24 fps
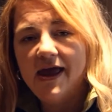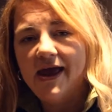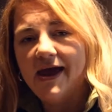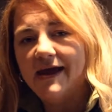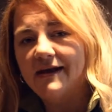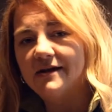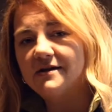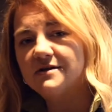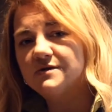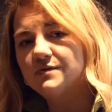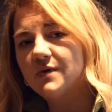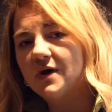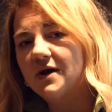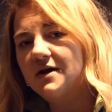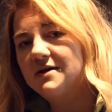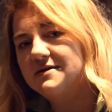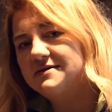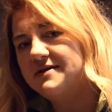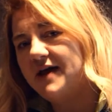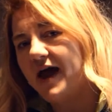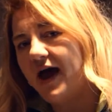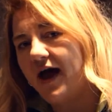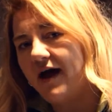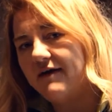And as well as
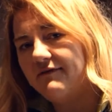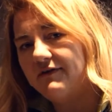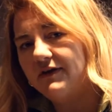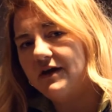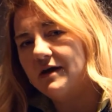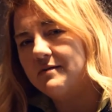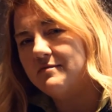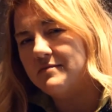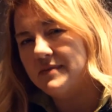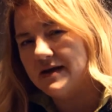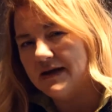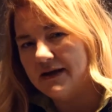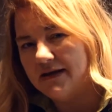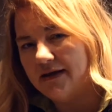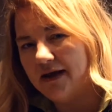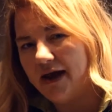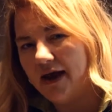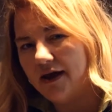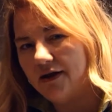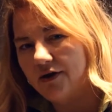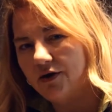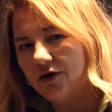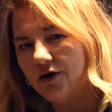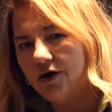having a
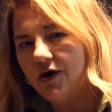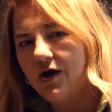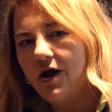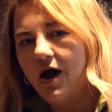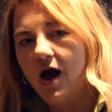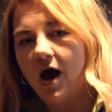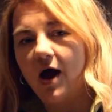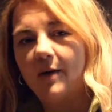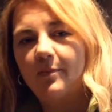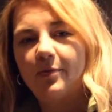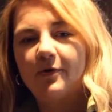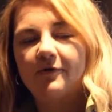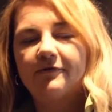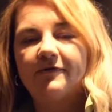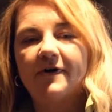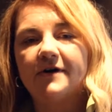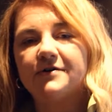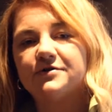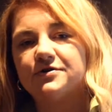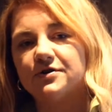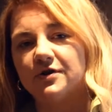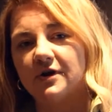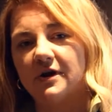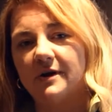mediator, a
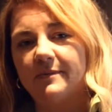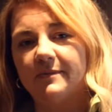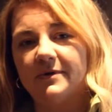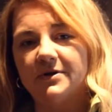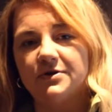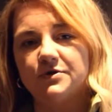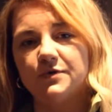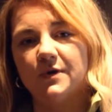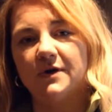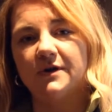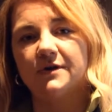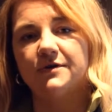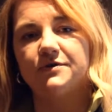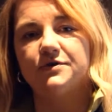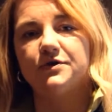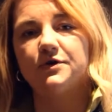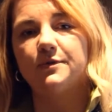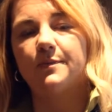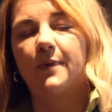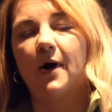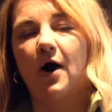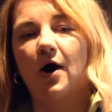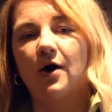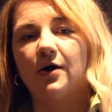professional in between the two
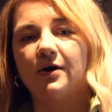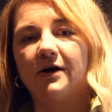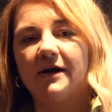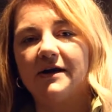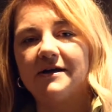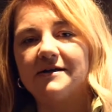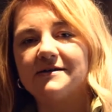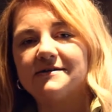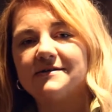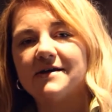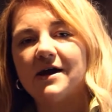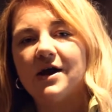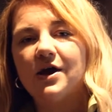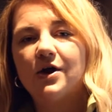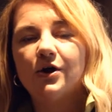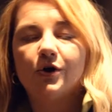parties,